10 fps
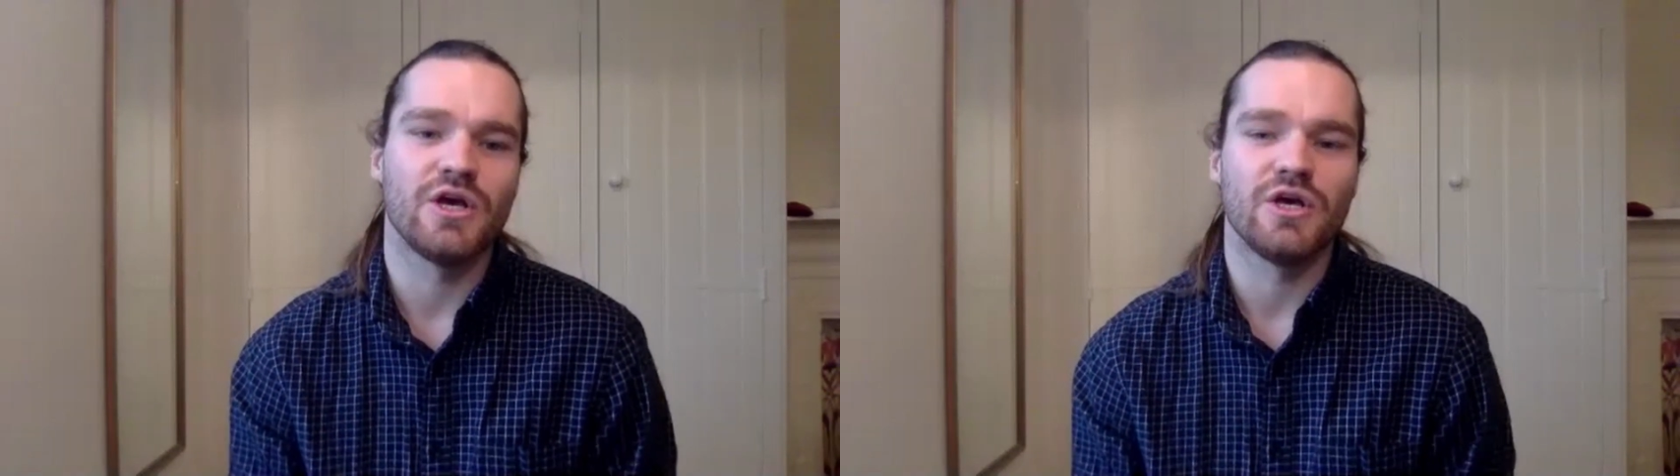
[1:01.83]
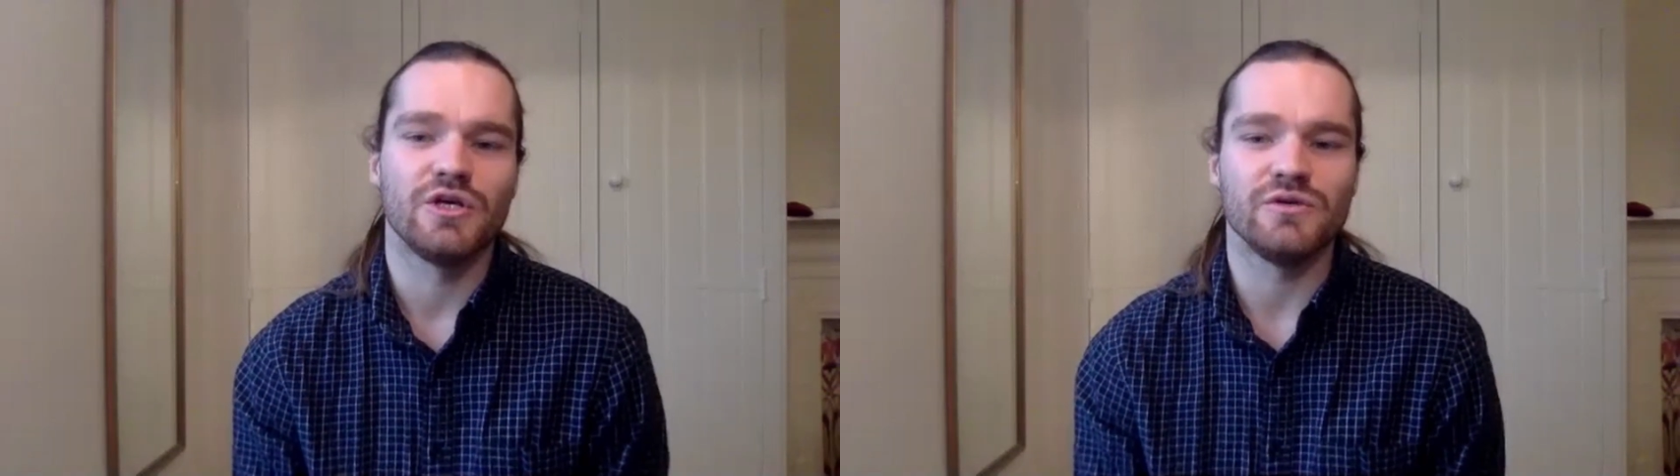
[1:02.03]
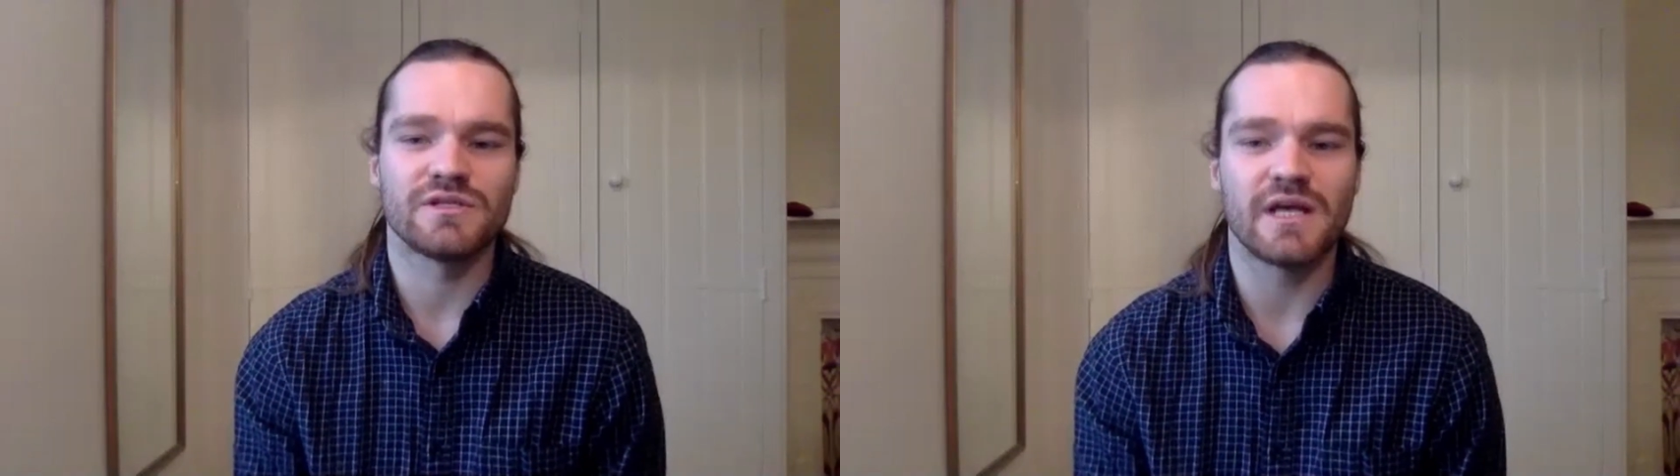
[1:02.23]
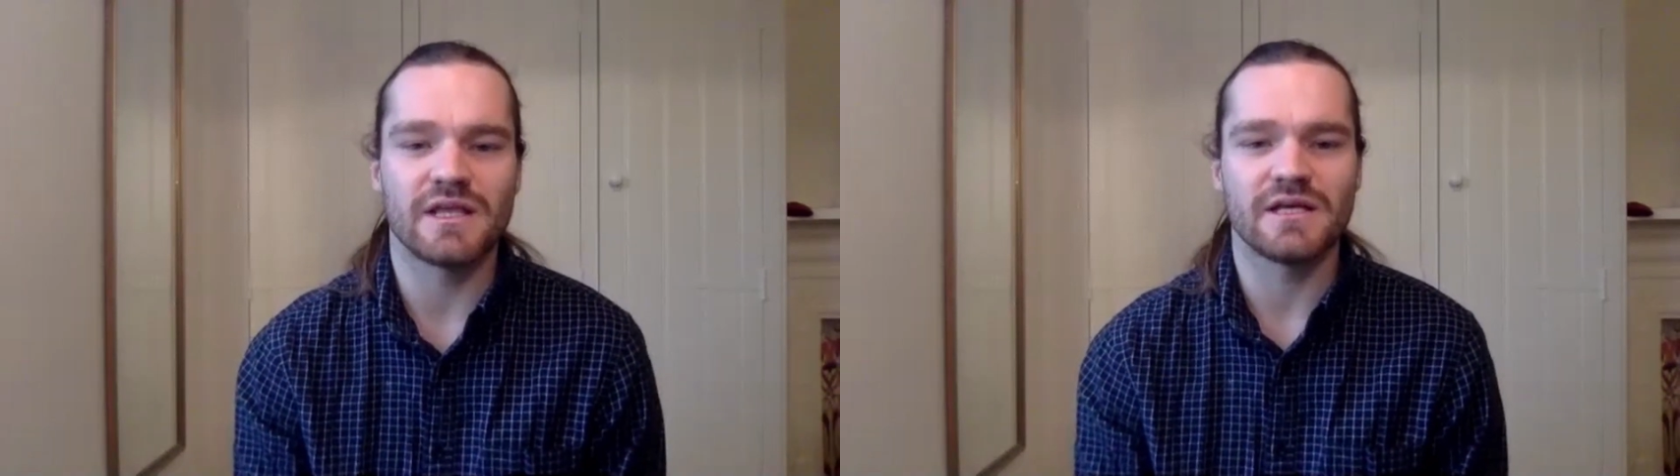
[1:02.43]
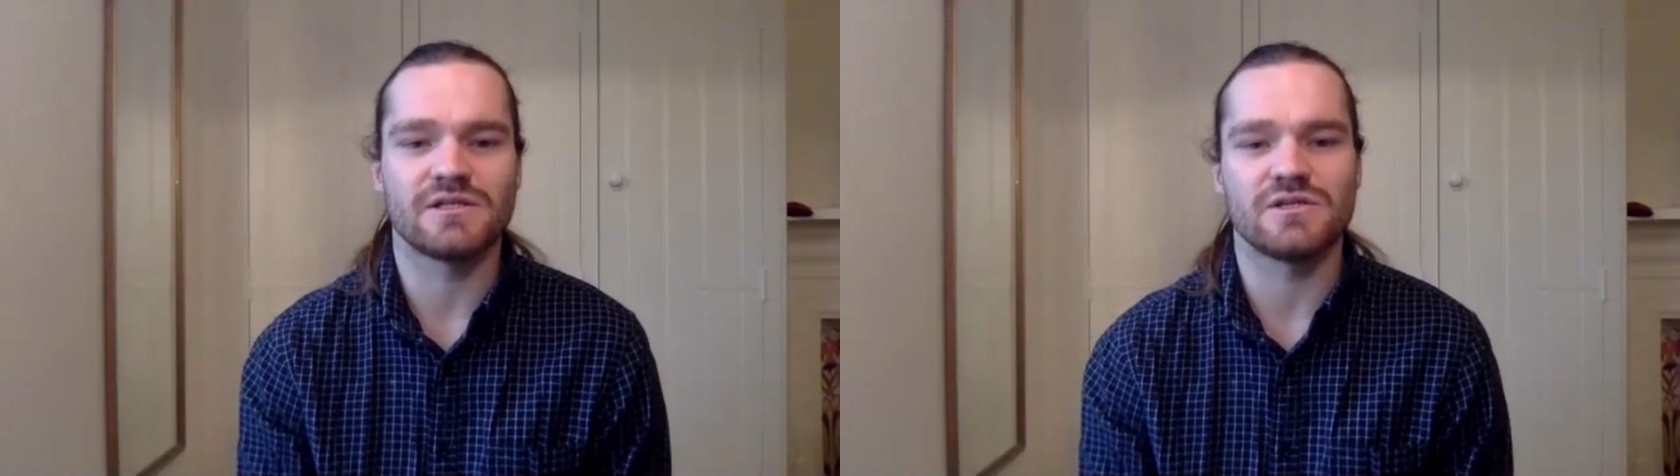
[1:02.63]
Okay. You sit
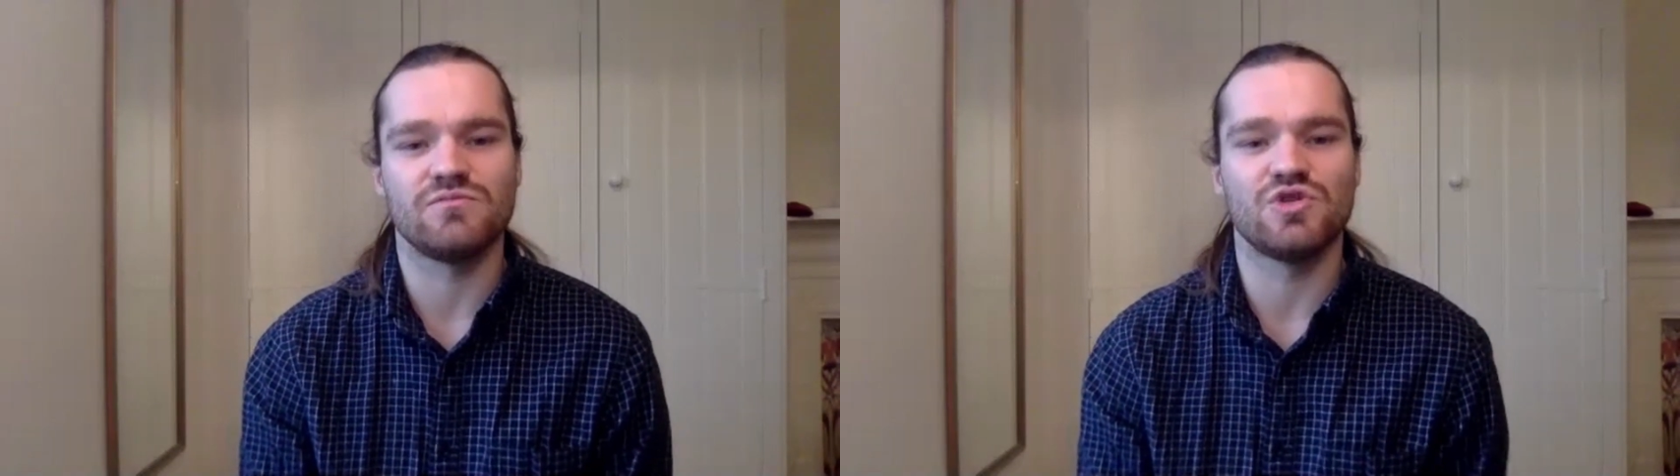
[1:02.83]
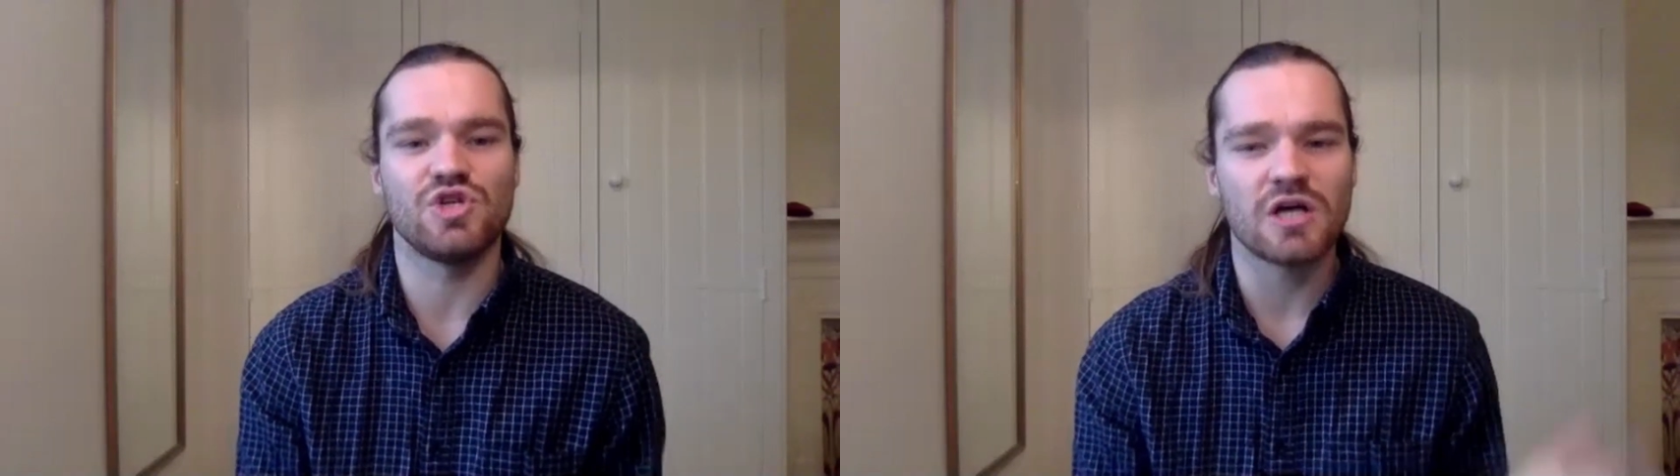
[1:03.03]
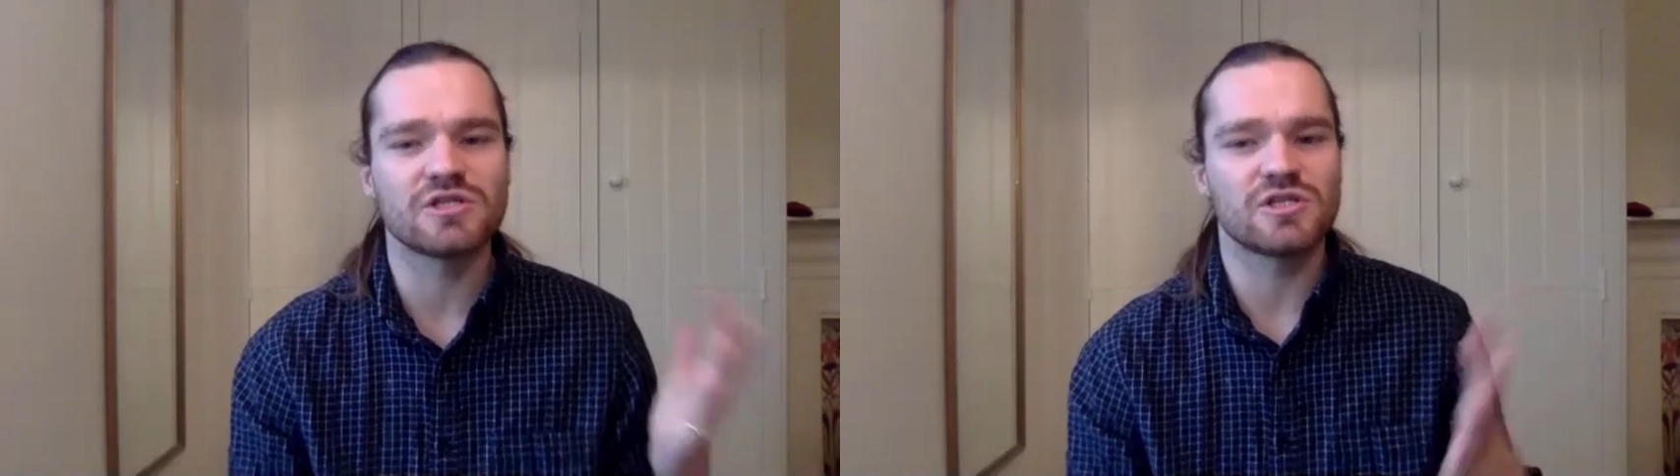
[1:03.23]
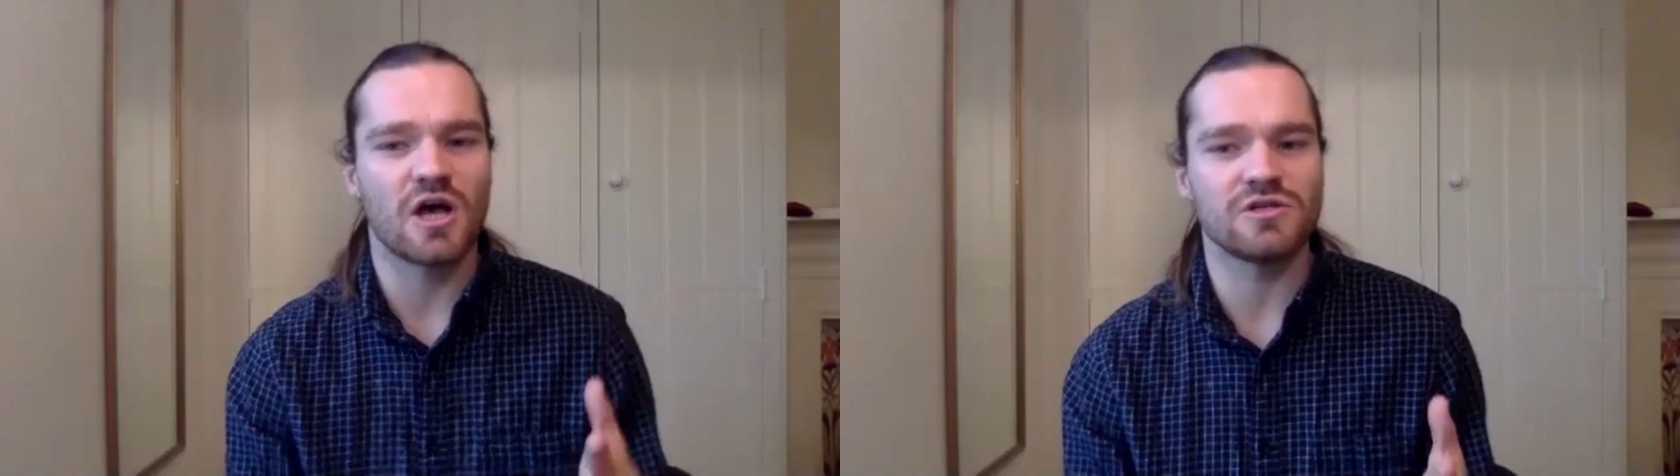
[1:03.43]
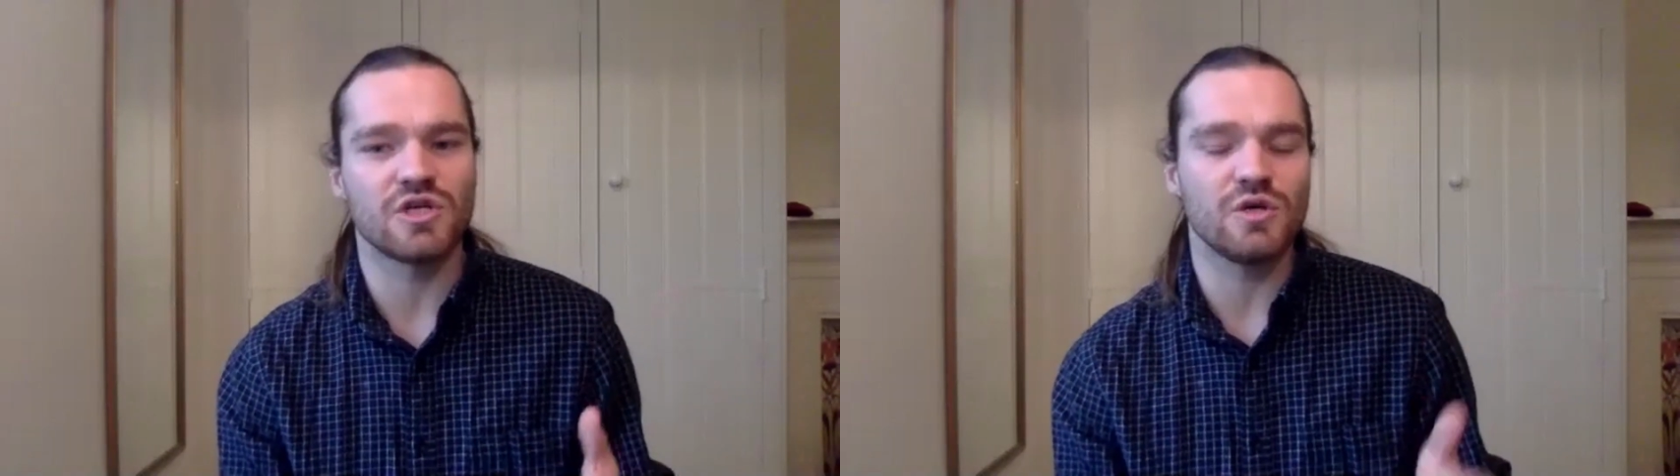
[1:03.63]
this just,
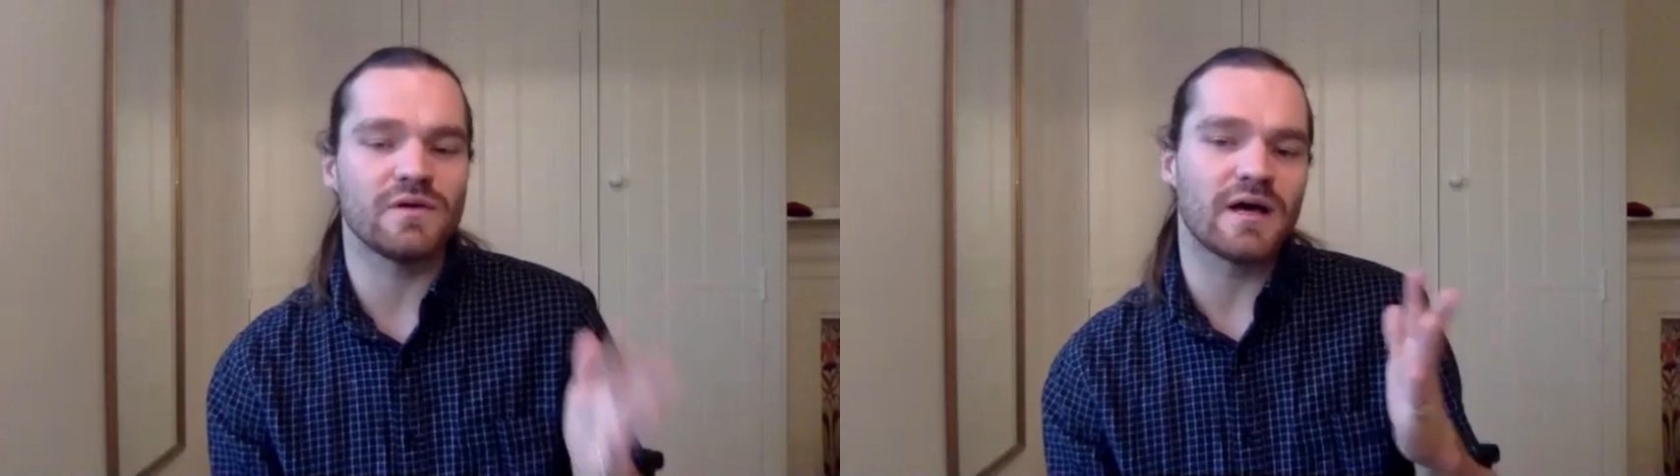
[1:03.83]
so you,